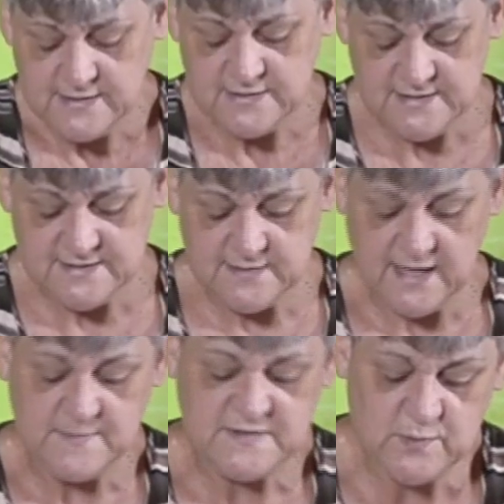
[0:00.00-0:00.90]
Just
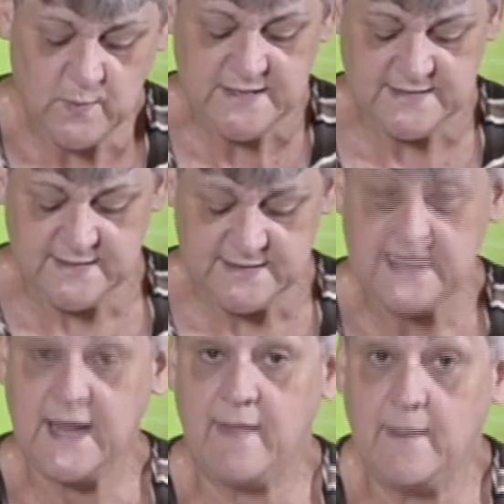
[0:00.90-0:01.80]
keep squeezing it
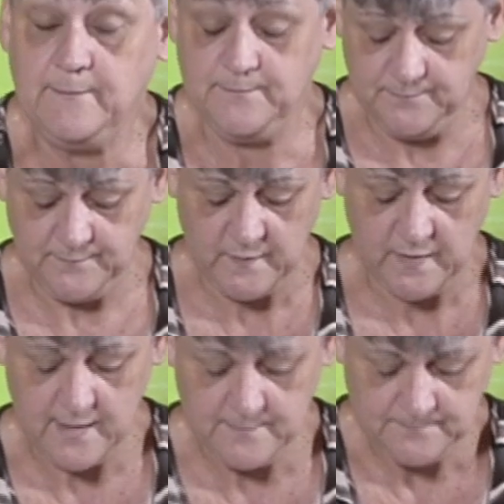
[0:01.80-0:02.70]
together.
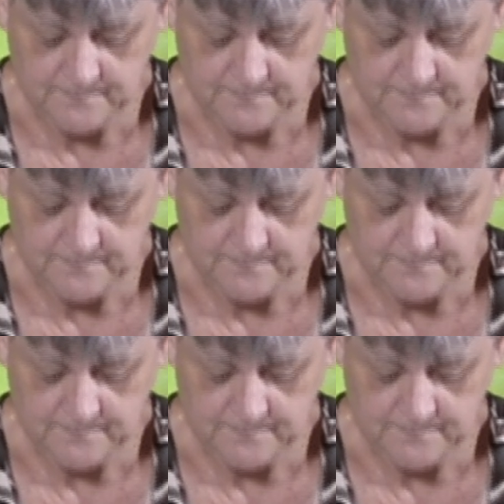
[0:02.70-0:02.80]
Okay?